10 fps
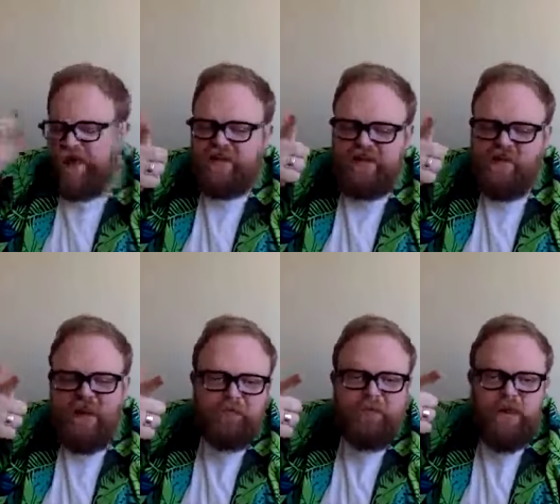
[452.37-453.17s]
anything
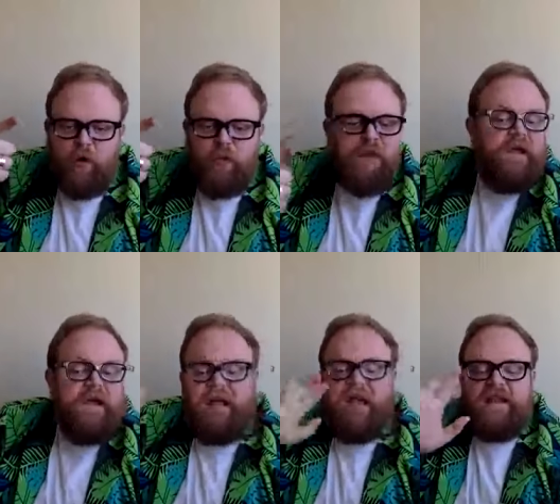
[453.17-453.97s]
about makeup,
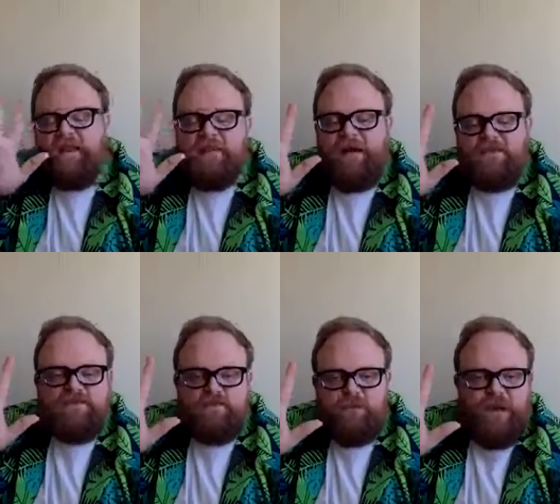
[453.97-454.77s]
anything
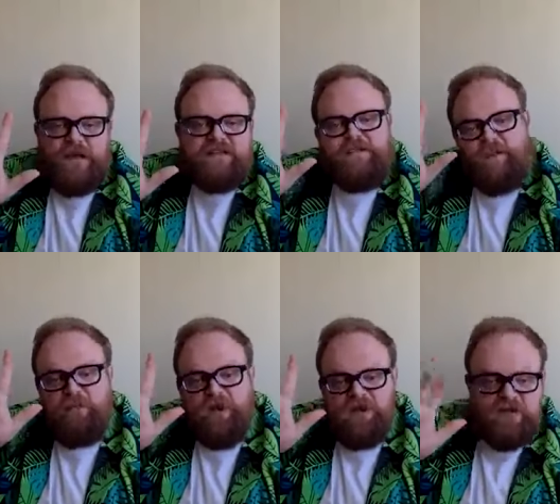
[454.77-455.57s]
about toothpaste,
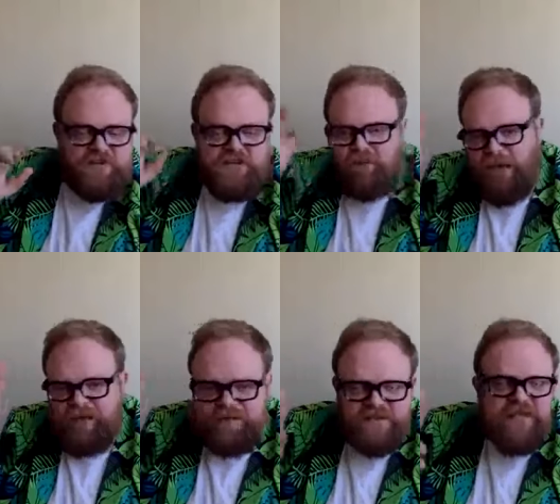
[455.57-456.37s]
papyrus,
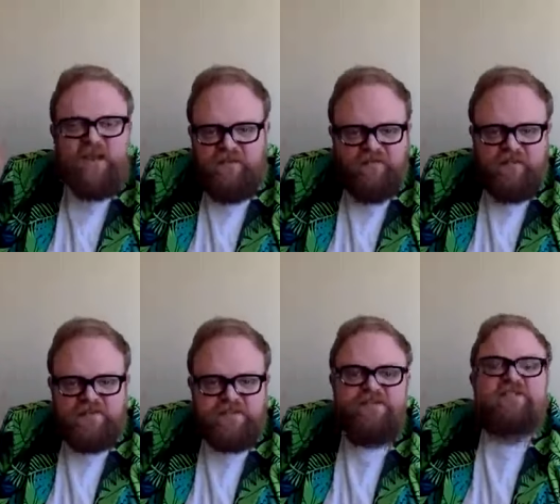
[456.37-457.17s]
pens,
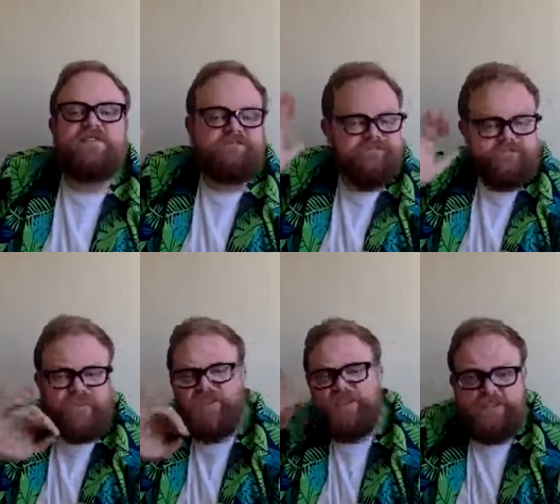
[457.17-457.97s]
inventions,
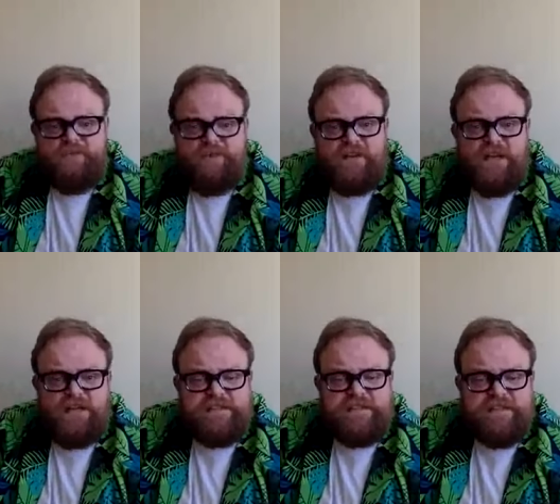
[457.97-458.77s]
cross them off your
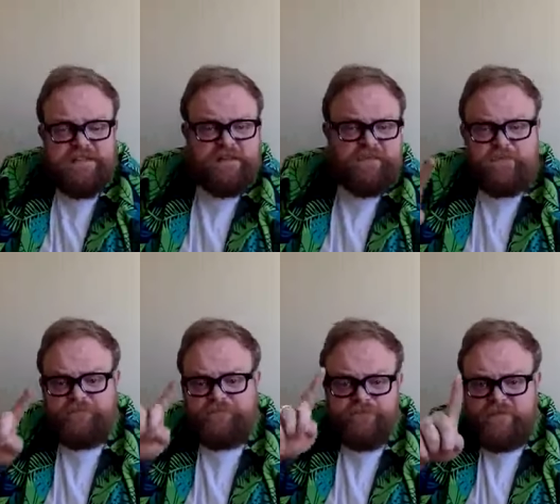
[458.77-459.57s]
list.
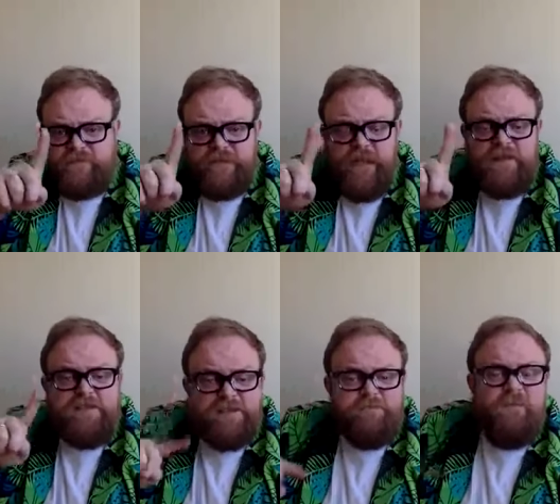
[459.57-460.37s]
Now
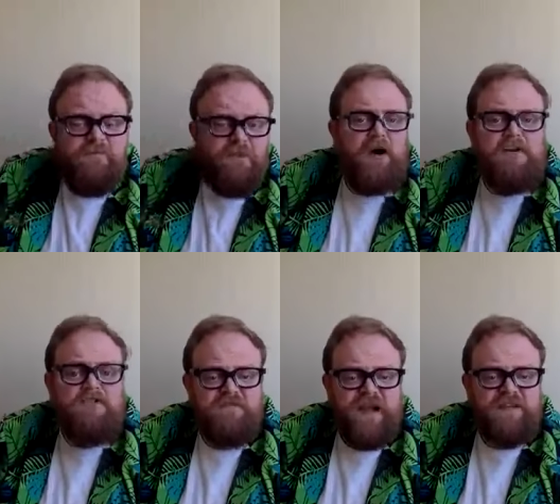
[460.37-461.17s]
this is my
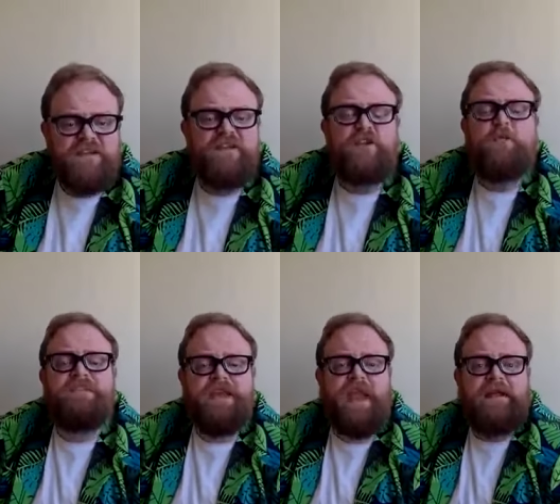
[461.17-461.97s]
final fact,
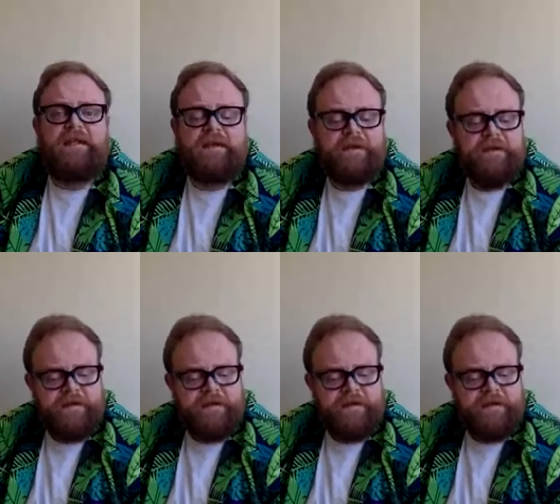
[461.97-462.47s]
number 10